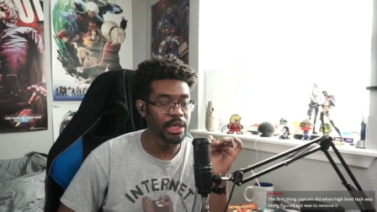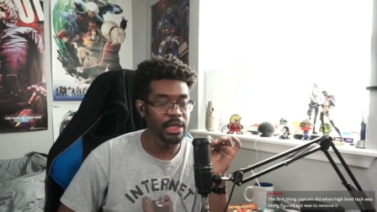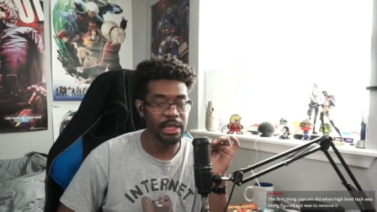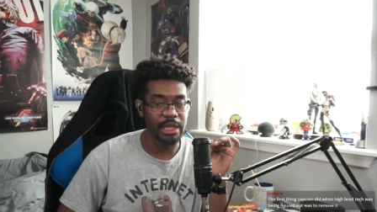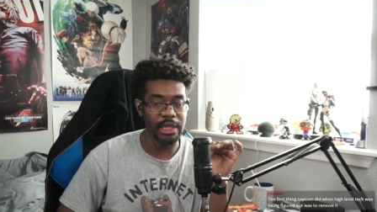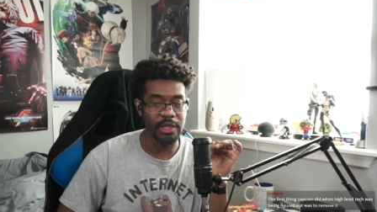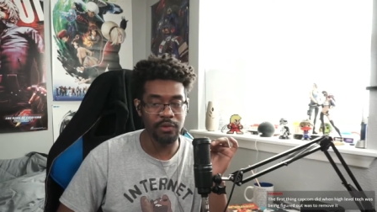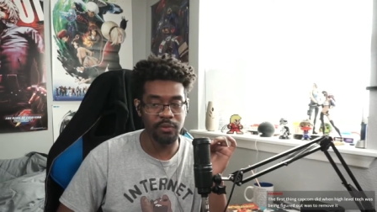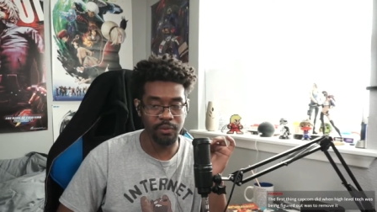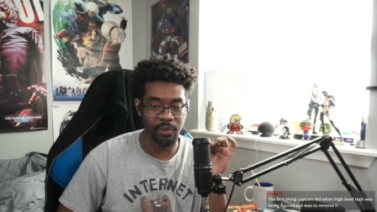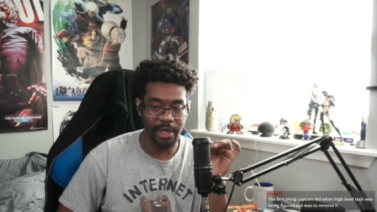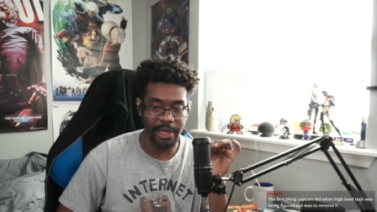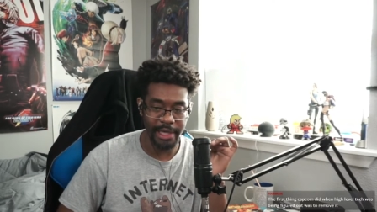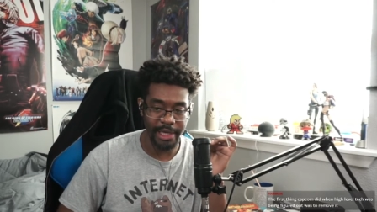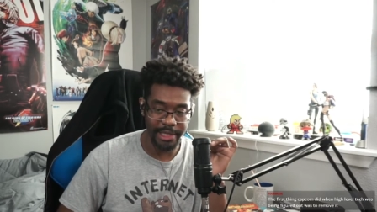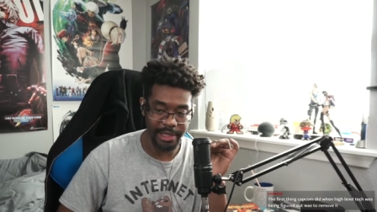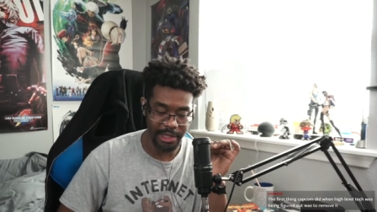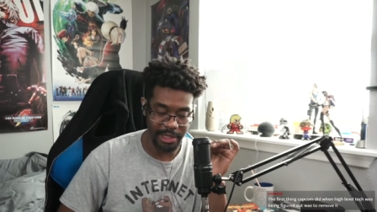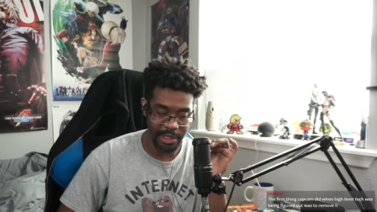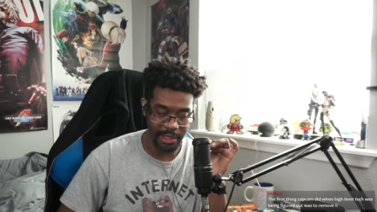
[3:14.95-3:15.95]
is why
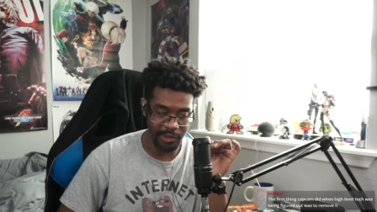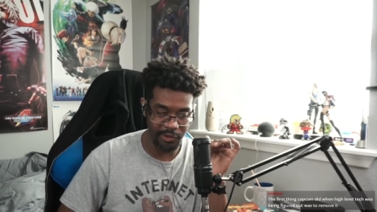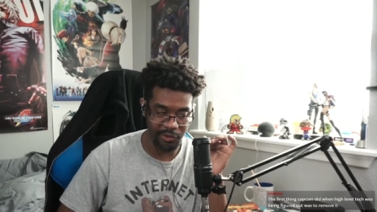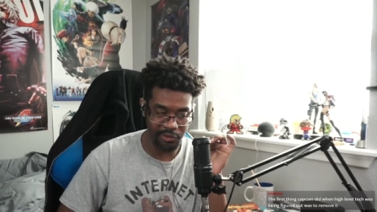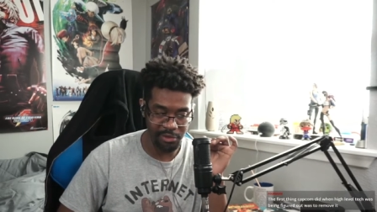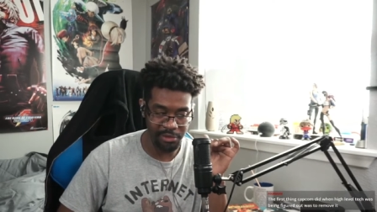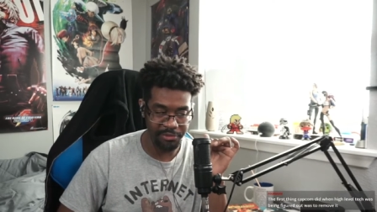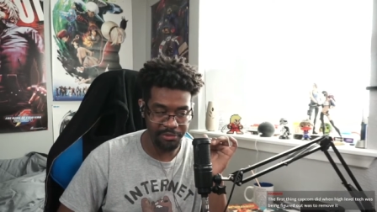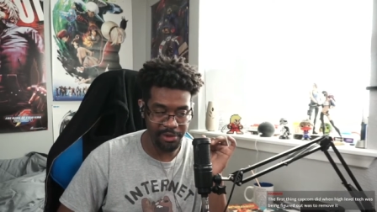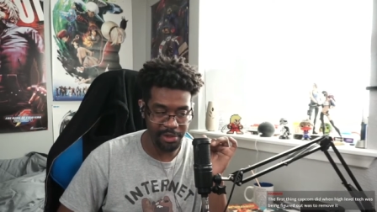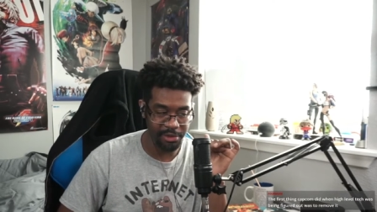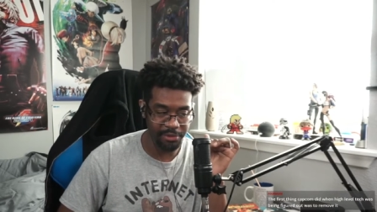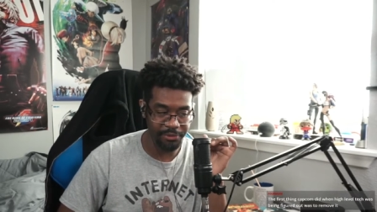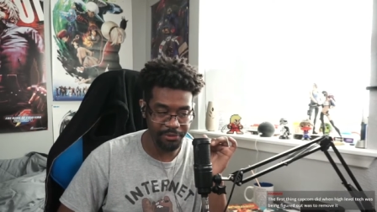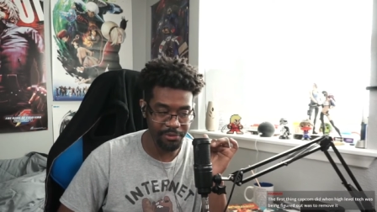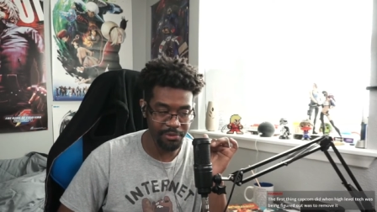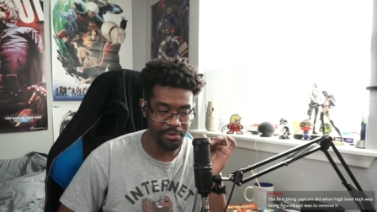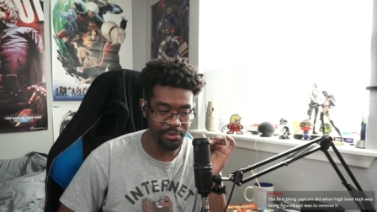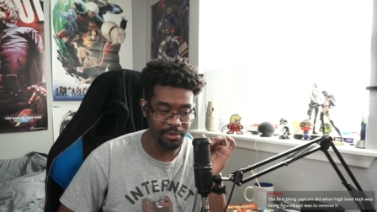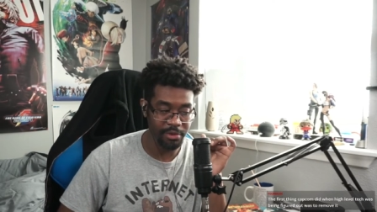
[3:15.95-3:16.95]
I think Street Fighter
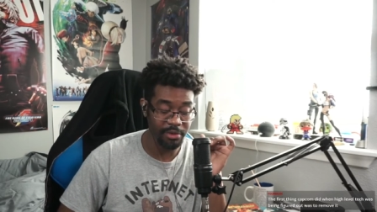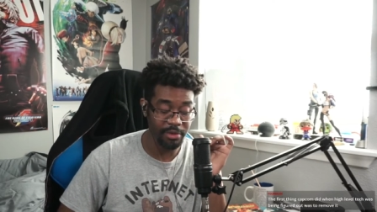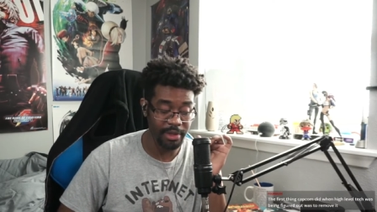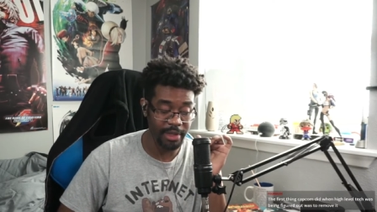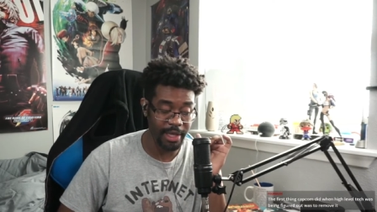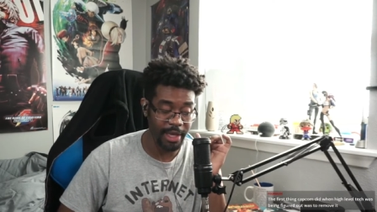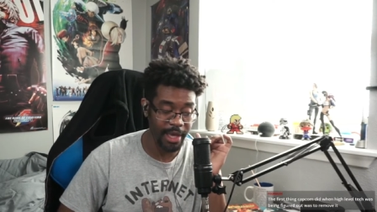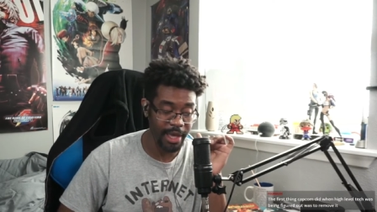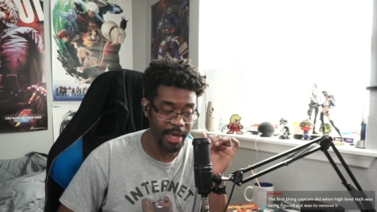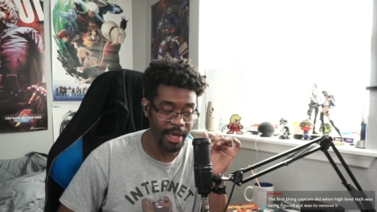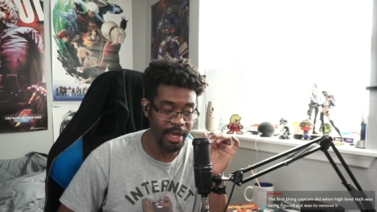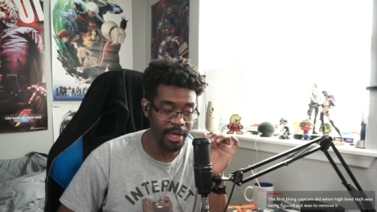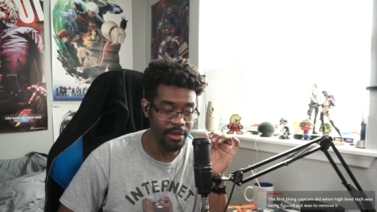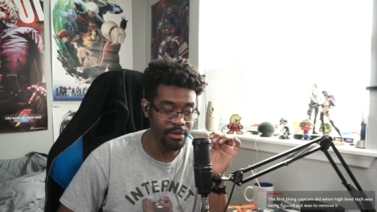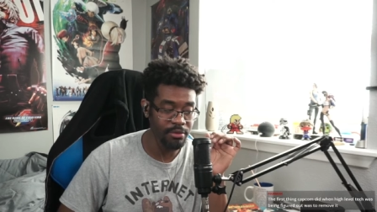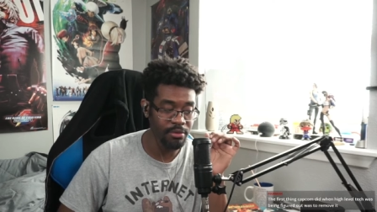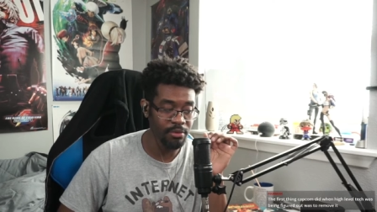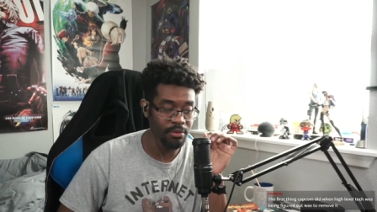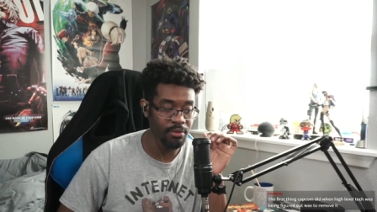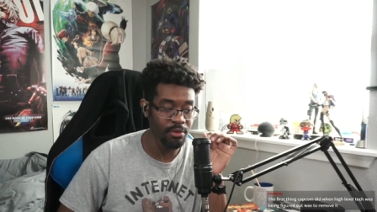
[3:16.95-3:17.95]
four
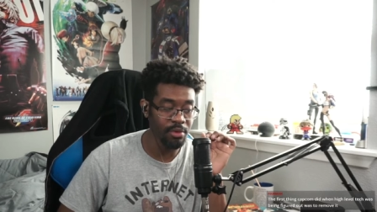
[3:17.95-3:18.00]
can